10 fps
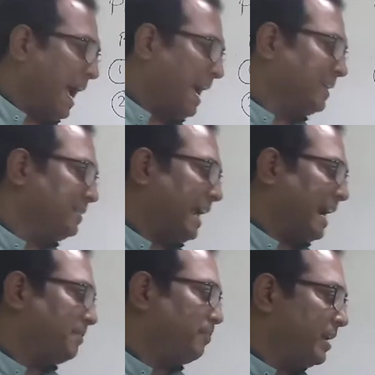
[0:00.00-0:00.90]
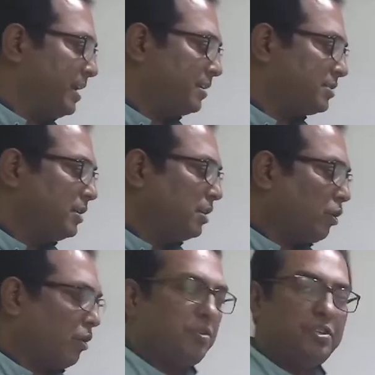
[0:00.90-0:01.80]
and that brings
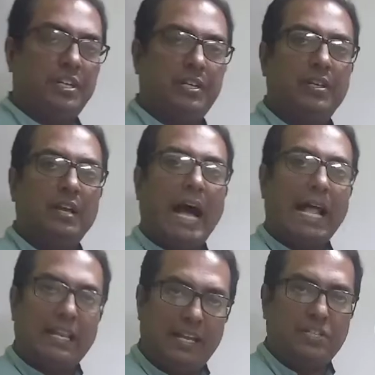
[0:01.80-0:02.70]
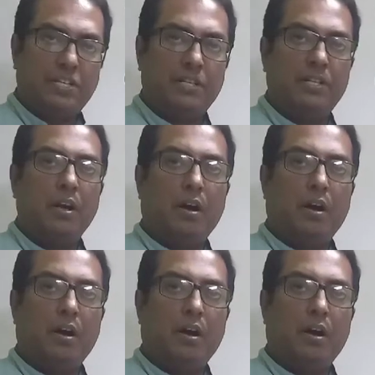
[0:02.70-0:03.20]
corrosion, a lesion,